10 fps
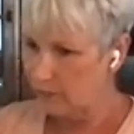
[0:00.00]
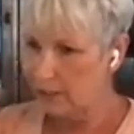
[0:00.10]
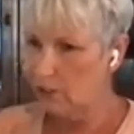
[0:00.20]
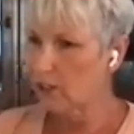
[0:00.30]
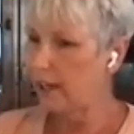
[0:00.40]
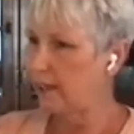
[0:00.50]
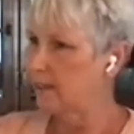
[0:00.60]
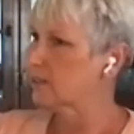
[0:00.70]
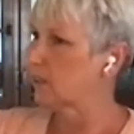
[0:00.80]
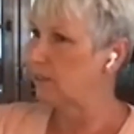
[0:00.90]
figure
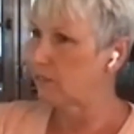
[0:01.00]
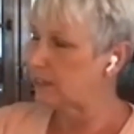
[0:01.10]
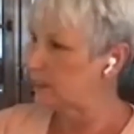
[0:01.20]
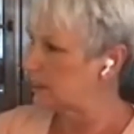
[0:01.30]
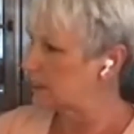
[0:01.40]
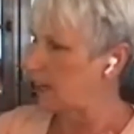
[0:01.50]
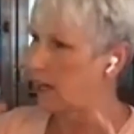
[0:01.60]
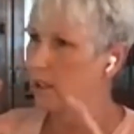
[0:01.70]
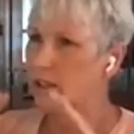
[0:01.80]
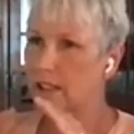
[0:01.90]
eights, infinity
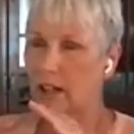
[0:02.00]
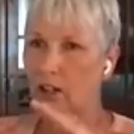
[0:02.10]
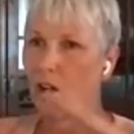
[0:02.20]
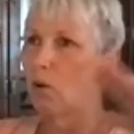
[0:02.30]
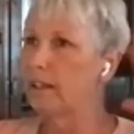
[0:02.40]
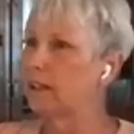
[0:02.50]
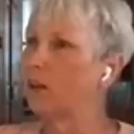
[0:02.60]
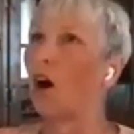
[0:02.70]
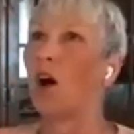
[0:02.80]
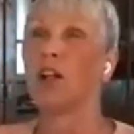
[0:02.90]
signs, are going in
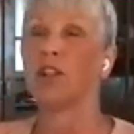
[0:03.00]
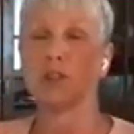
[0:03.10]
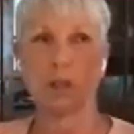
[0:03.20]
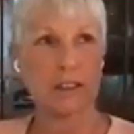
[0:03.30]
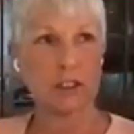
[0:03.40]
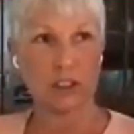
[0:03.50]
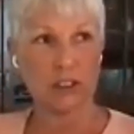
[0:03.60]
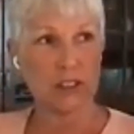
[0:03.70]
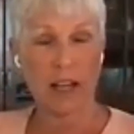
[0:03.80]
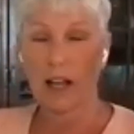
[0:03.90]
all
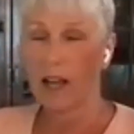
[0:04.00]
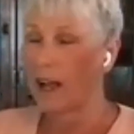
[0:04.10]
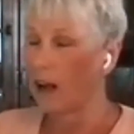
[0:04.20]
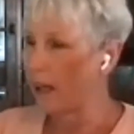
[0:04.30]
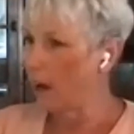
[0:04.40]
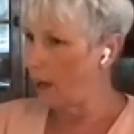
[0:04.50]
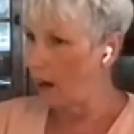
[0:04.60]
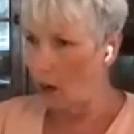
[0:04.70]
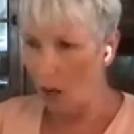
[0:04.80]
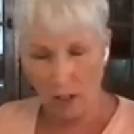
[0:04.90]
directions
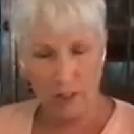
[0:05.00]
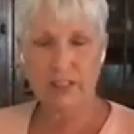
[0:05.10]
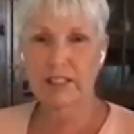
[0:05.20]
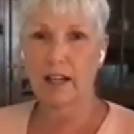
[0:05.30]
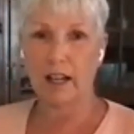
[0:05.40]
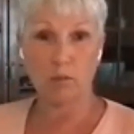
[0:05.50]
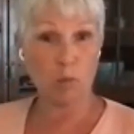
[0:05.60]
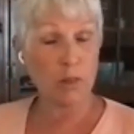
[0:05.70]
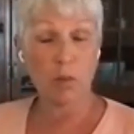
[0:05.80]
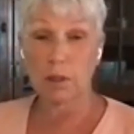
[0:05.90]
all the time,
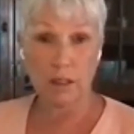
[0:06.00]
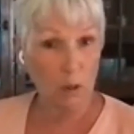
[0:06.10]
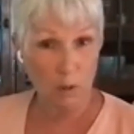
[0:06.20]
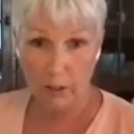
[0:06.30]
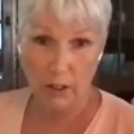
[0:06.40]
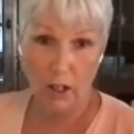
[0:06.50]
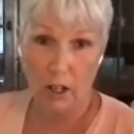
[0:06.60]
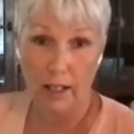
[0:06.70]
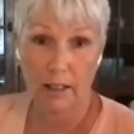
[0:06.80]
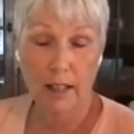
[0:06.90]
whether we know it or
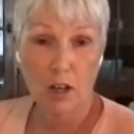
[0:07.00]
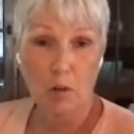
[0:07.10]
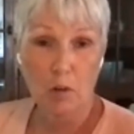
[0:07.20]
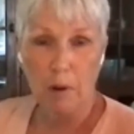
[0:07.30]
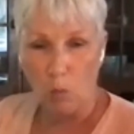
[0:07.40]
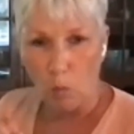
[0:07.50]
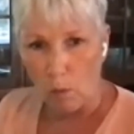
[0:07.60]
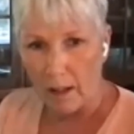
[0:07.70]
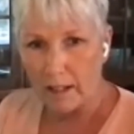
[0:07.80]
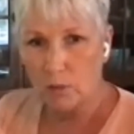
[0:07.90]
not. But
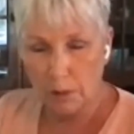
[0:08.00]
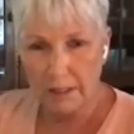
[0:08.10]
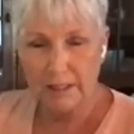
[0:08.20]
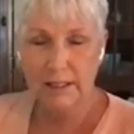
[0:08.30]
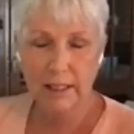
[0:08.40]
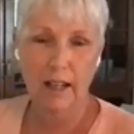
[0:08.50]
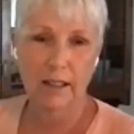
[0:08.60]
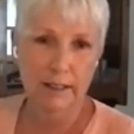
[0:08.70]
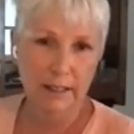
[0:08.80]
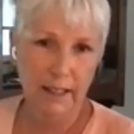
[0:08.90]
when we
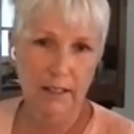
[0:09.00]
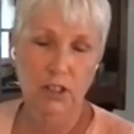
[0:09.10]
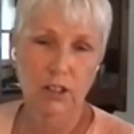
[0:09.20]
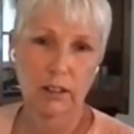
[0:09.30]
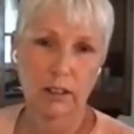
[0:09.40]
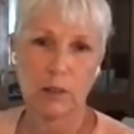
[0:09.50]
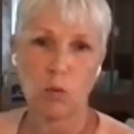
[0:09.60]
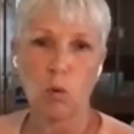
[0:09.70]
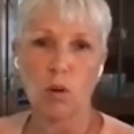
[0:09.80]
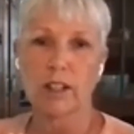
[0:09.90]
start intentionally
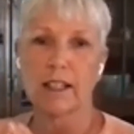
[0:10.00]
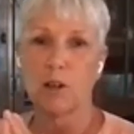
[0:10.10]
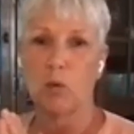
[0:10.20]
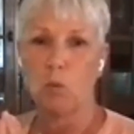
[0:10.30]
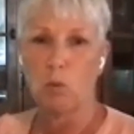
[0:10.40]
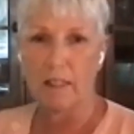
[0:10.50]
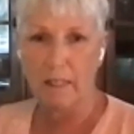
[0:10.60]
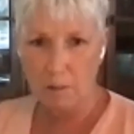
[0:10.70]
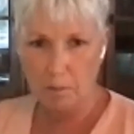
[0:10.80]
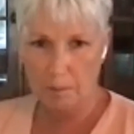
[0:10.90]
working with
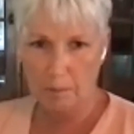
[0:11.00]
them,